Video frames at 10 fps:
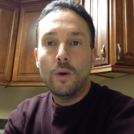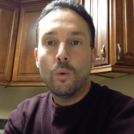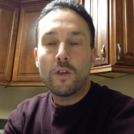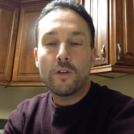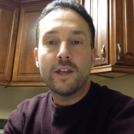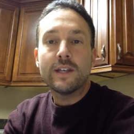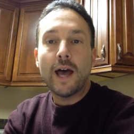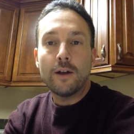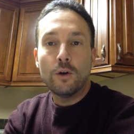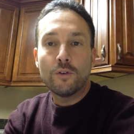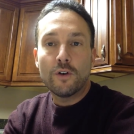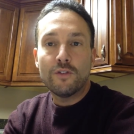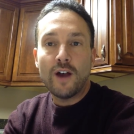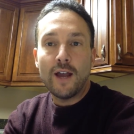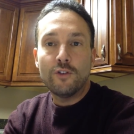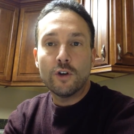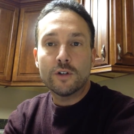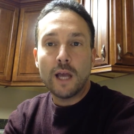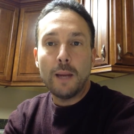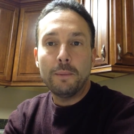whether they died over a five-year
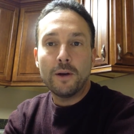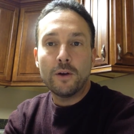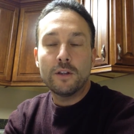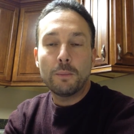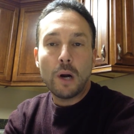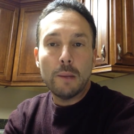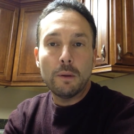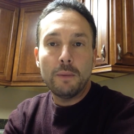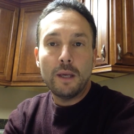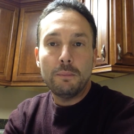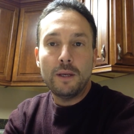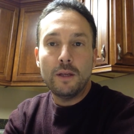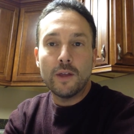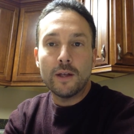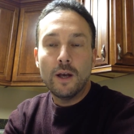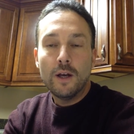time period, the problem may be that